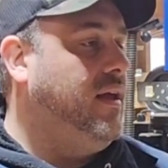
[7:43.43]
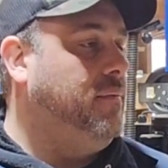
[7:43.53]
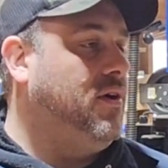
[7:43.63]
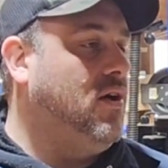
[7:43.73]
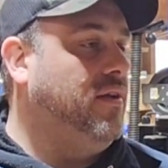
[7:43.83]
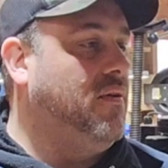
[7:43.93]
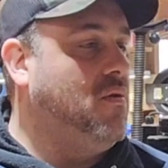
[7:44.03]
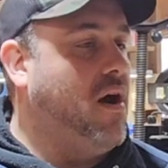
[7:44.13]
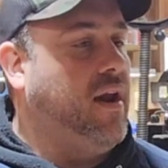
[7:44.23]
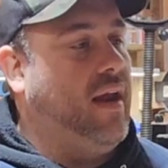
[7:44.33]
I'm currently
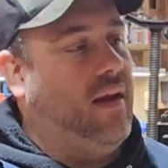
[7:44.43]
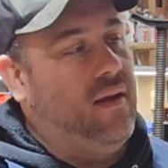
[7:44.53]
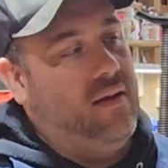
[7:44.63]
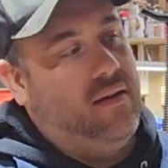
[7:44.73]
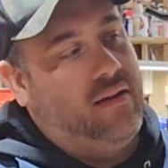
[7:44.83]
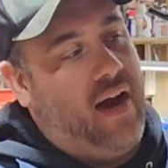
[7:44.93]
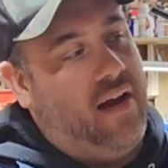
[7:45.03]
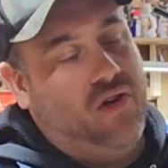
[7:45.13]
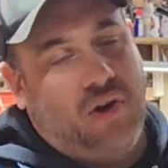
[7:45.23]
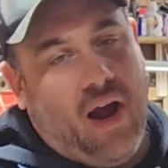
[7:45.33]
running
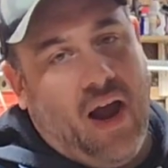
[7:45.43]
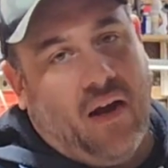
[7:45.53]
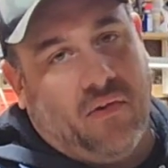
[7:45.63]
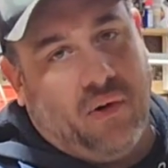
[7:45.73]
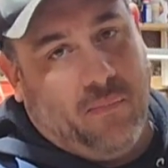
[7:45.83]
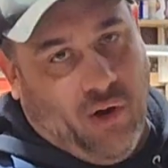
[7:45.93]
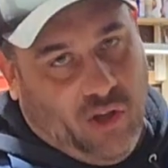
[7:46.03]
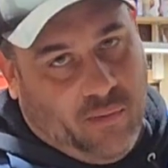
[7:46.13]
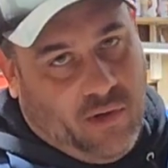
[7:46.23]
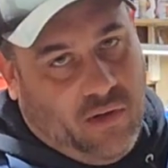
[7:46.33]
Dynatrac
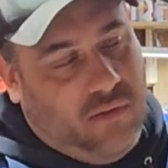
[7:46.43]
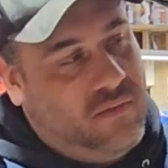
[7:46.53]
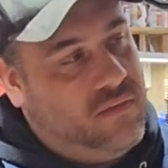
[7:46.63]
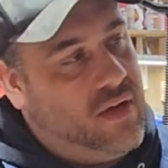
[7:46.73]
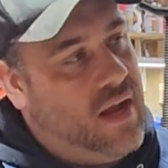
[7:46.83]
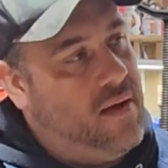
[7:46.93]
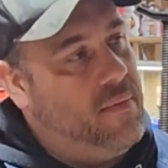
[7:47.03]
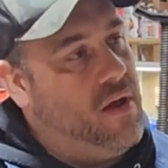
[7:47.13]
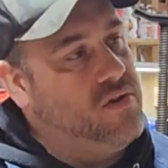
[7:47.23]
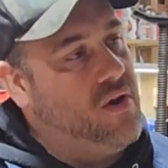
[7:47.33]
rebuildable
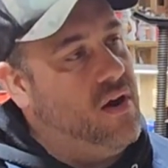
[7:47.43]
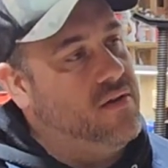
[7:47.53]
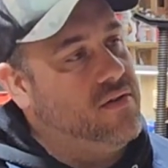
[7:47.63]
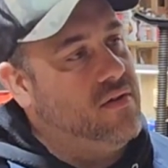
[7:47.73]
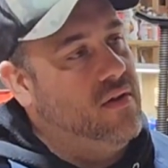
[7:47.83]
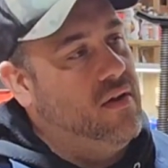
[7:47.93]
ball joints,